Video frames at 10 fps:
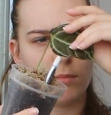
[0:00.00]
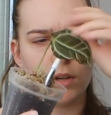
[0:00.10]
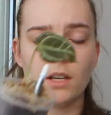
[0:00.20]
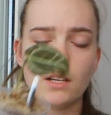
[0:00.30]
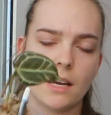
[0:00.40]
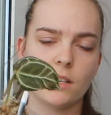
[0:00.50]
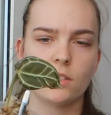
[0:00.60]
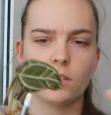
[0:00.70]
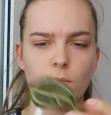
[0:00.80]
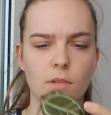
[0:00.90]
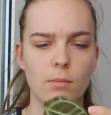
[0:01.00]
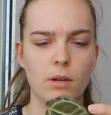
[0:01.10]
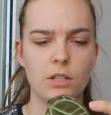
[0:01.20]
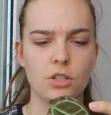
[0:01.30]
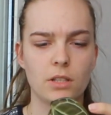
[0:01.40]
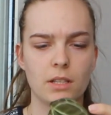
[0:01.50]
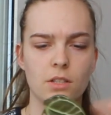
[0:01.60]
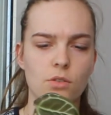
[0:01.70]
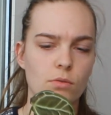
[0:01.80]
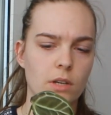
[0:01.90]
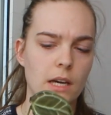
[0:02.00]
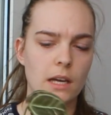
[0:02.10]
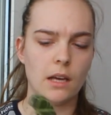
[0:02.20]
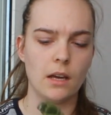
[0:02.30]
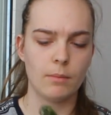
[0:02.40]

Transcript: but it has some damage and it's okay.